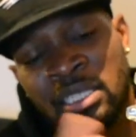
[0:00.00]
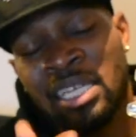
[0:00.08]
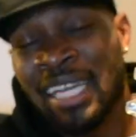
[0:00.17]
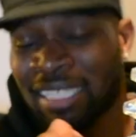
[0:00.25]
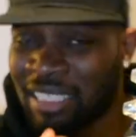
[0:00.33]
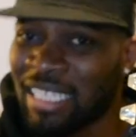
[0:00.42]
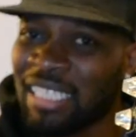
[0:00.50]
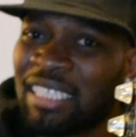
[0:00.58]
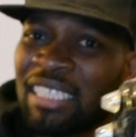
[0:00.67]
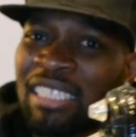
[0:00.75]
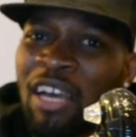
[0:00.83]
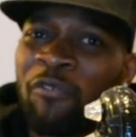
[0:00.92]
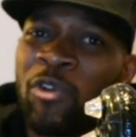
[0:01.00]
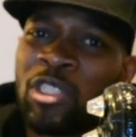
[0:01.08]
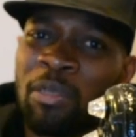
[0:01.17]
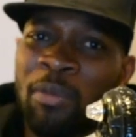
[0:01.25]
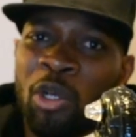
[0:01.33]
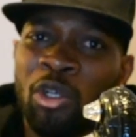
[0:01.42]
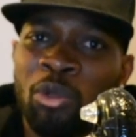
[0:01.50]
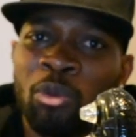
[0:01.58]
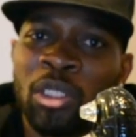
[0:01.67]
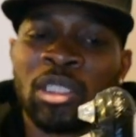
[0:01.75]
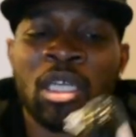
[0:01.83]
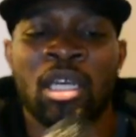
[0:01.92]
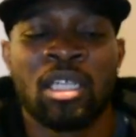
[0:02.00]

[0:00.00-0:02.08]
exchange these out for some longer ones.